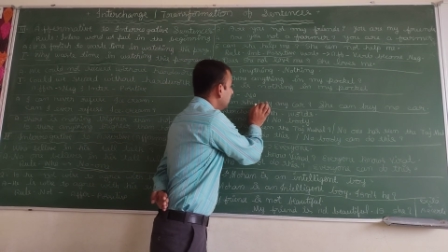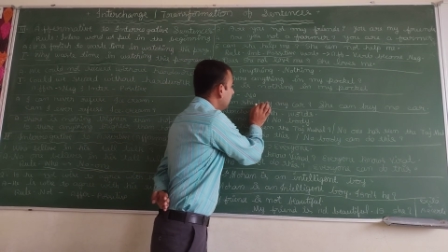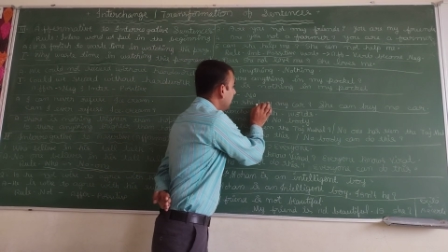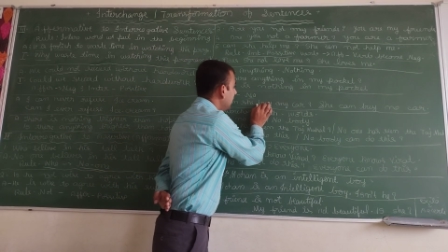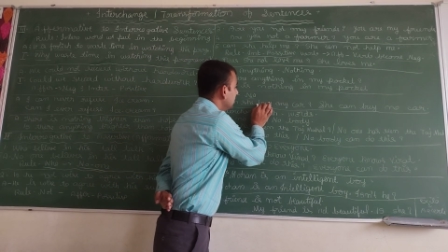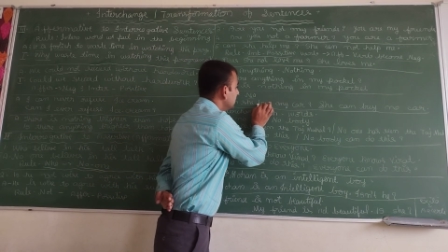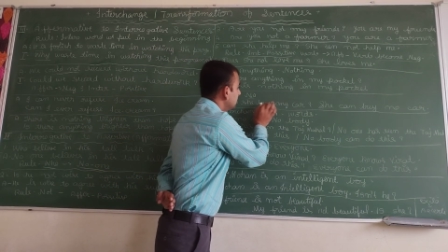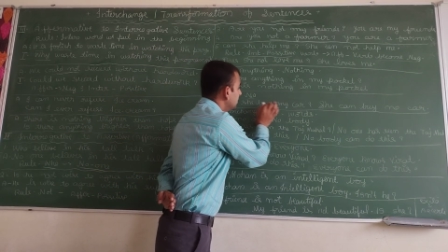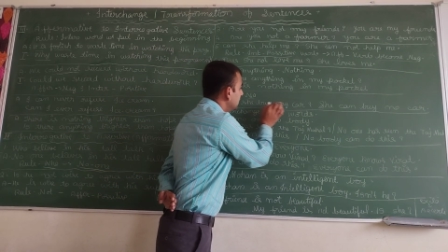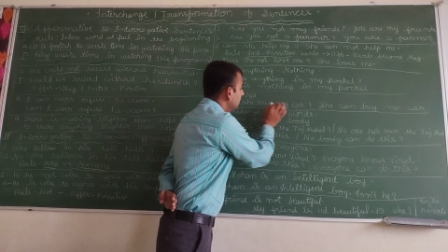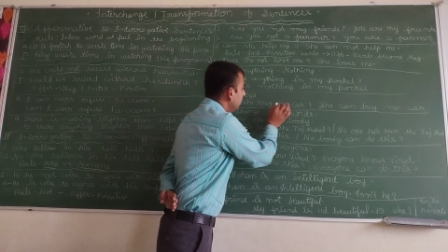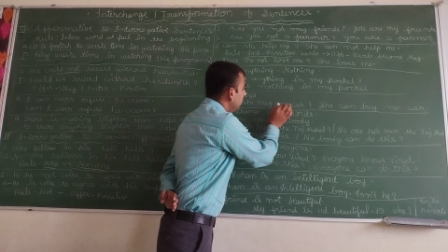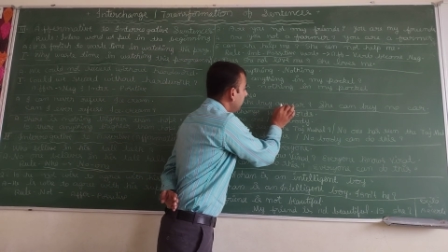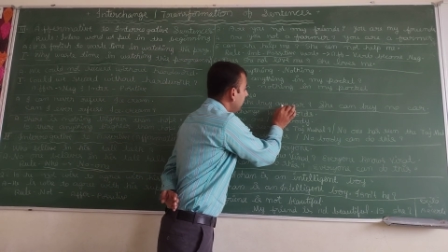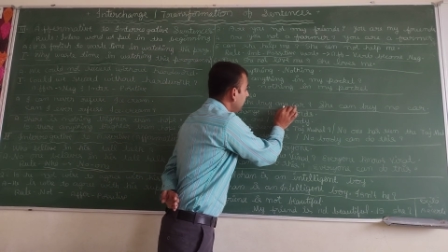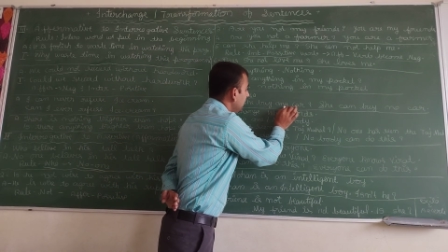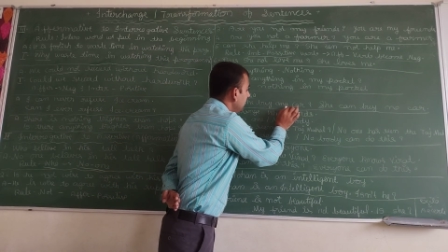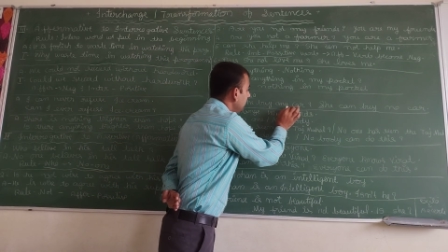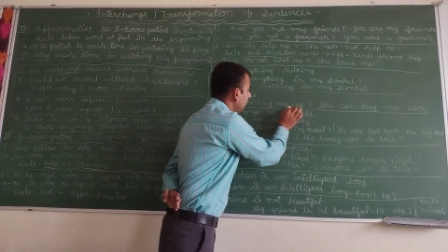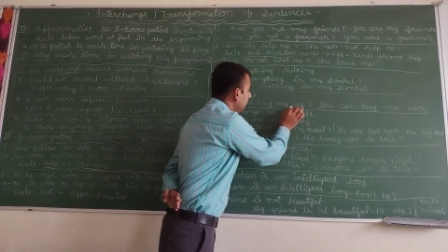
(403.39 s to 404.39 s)
Can she
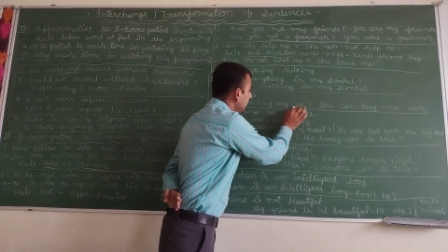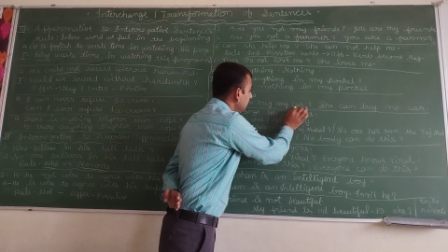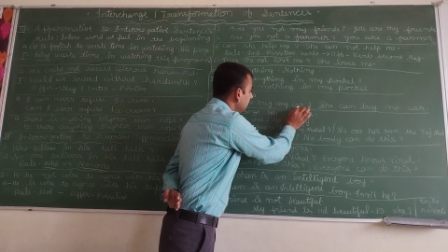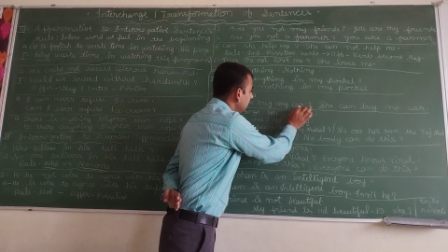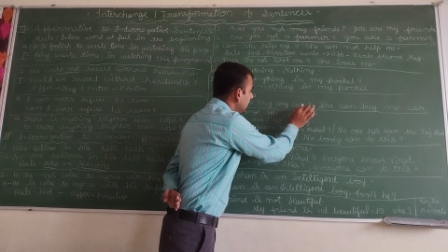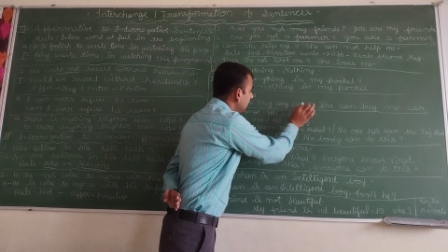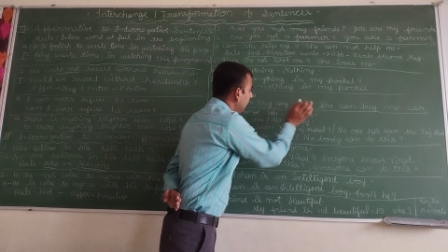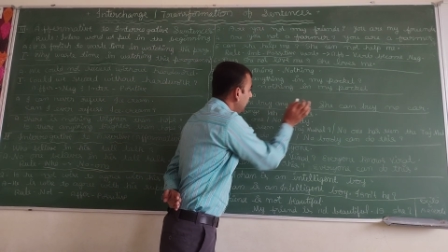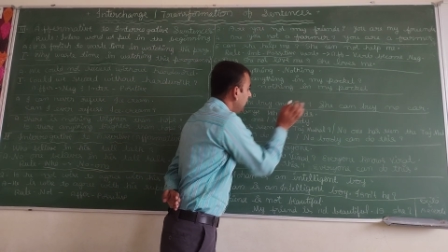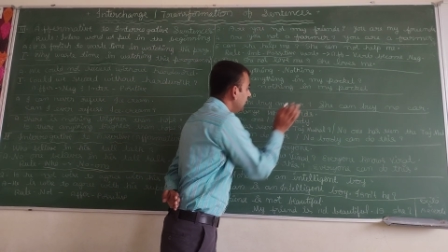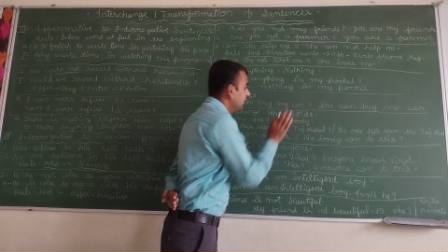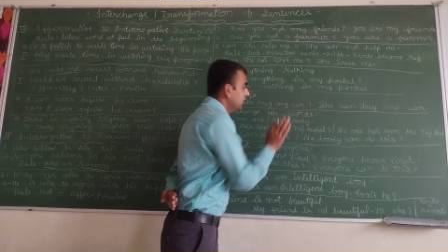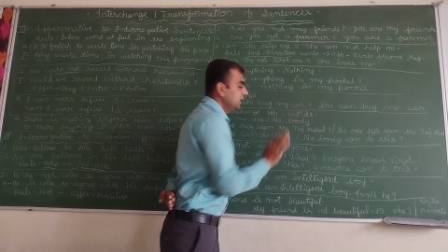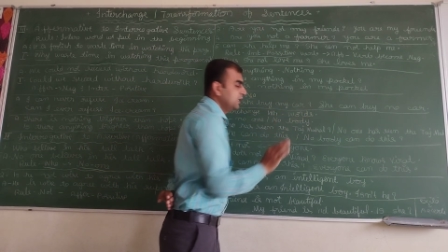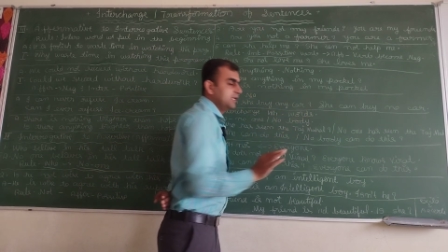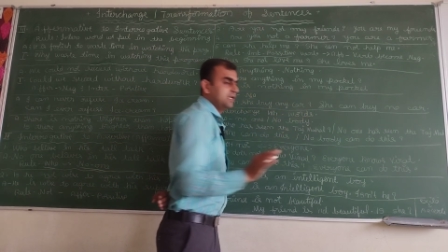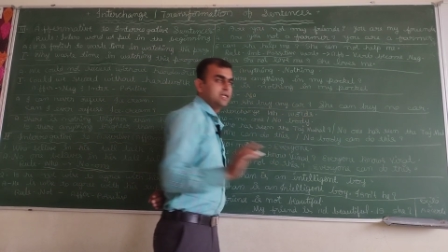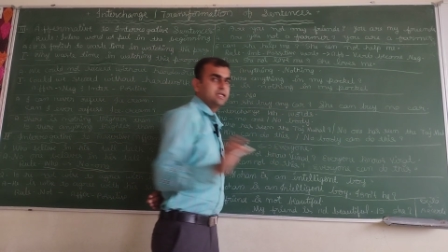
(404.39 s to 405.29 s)
buy any car?